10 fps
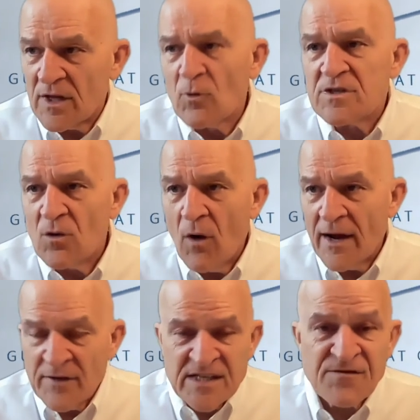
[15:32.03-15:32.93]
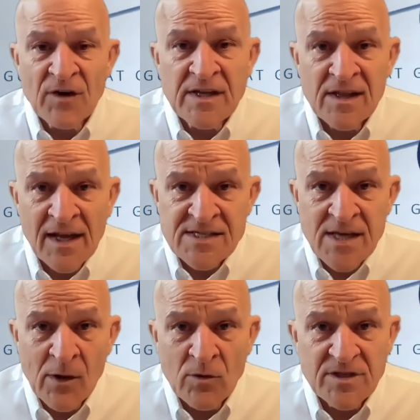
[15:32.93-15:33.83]
You went to Hawaii. Well, that's funny. The last
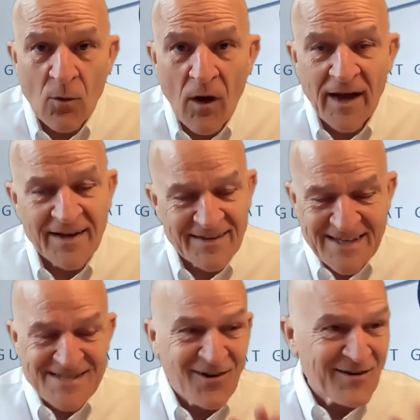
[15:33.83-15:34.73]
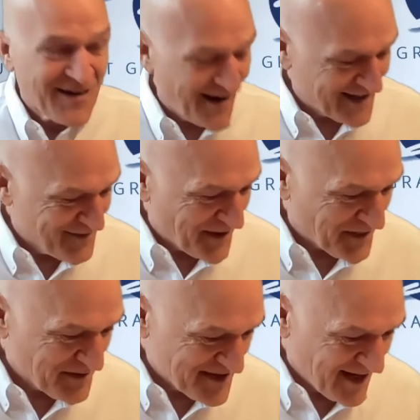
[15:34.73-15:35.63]
time I went to Hawaii, and they start talking about
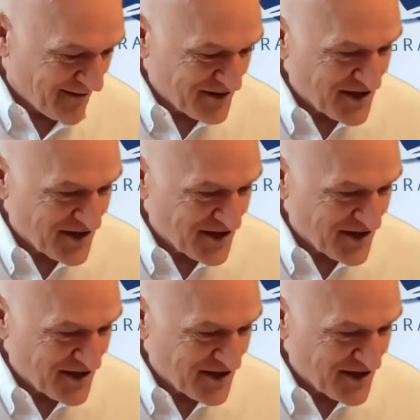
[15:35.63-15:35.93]
themselves.